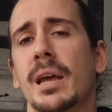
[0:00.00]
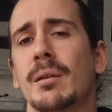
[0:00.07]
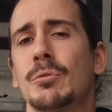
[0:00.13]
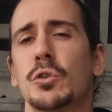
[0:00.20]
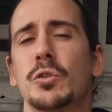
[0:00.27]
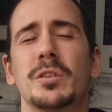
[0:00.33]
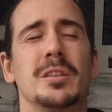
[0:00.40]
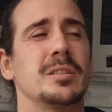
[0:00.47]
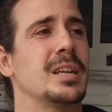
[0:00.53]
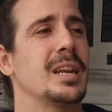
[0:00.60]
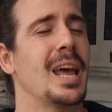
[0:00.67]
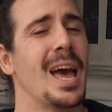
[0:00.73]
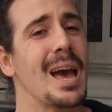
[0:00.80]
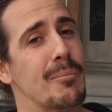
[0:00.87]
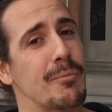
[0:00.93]
I'm sure there's an
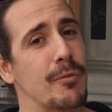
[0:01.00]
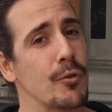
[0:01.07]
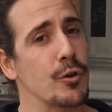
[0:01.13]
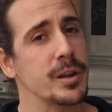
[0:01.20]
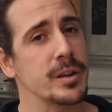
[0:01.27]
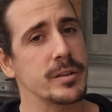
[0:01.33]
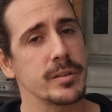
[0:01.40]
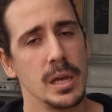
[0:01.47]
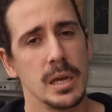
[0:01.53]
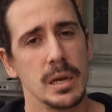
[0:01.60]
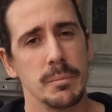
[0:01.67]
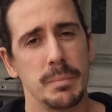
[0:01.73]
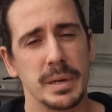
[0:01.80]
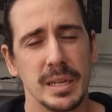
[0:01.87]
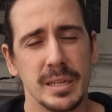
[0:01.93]
app for it,
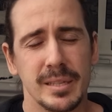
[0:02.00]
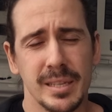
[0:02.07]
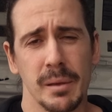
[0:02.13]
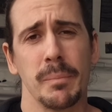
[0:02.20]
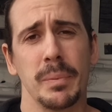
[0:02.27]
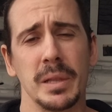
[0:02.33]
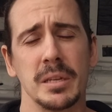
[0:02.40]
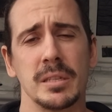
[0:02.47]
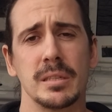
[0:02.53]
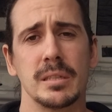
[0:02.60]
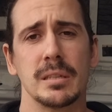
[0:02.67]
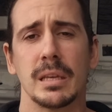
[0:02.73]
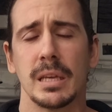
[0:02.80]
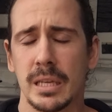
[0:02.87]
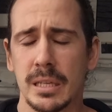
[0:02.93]
but the
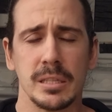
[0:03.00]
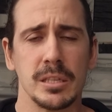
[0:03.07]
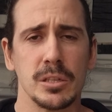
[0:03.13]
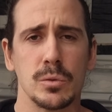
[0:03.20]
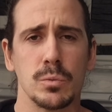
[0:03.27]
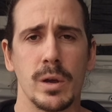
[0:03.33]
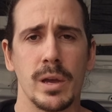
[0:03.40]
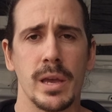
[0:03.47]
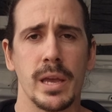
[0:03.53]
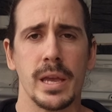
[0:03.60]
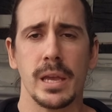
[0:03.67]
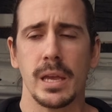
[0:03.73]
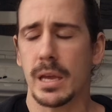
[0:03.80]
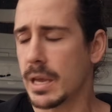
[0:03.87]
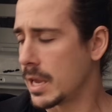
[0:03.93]
simplest, easiest
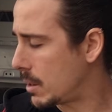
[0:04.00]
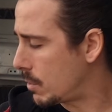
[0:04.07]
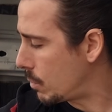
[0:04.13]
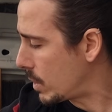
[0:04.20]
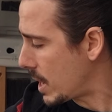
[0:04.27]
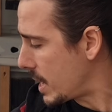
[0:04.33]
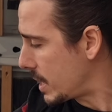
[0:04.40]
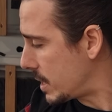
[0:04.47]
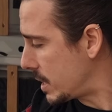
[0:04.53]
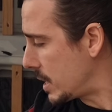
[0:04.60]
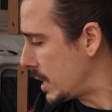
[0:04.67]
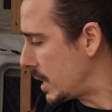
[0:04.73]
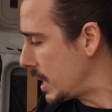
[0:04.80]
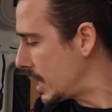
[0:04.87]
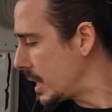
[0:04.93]
way, and what I
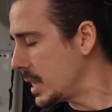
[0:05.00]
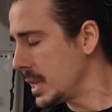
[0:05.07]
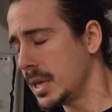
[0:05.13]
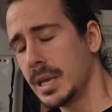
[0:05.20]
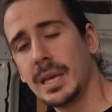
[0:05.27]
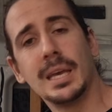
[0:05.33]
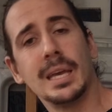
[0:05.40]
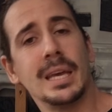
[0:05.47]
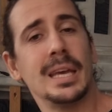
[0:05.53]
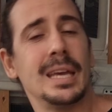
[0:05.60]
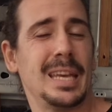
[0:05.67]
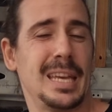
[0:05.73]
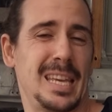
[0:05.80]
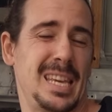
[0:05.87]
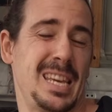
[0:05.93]
did,
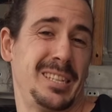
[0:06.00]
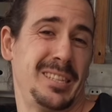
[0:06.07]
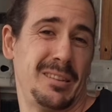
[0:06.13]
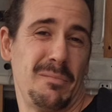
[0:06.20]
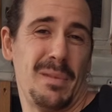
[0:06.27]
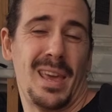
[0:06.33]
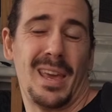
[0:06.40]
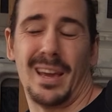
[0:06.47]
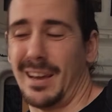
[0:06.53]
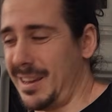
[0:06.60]
is to make